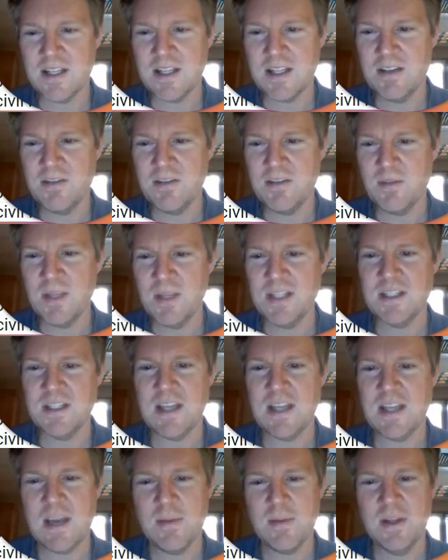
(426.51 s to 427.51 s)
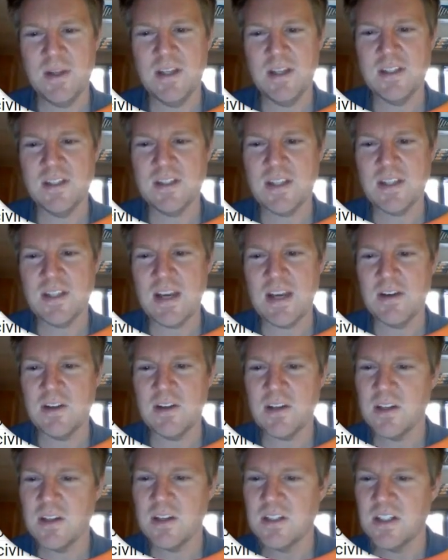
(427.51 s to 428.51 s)
love and peace and happiness
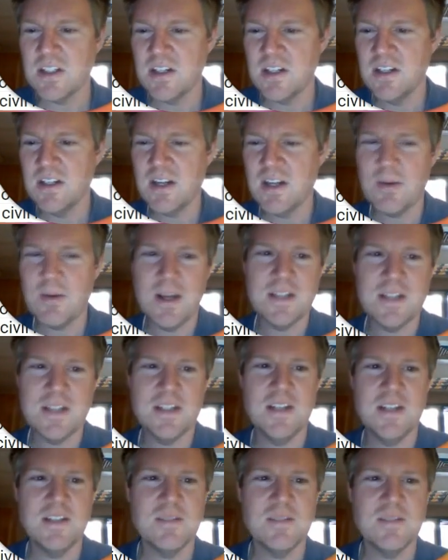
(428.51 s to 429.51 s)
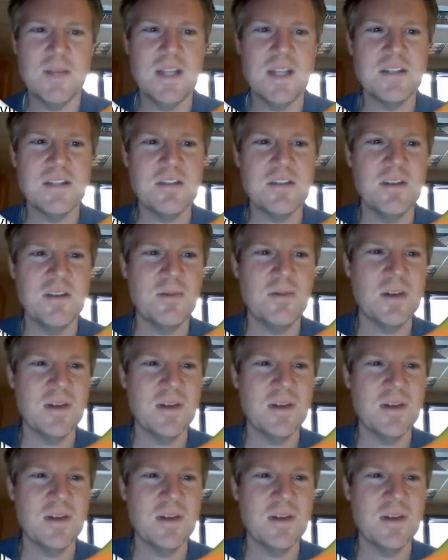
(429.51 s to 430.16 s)
counterculture, and why isn't it just mainstream?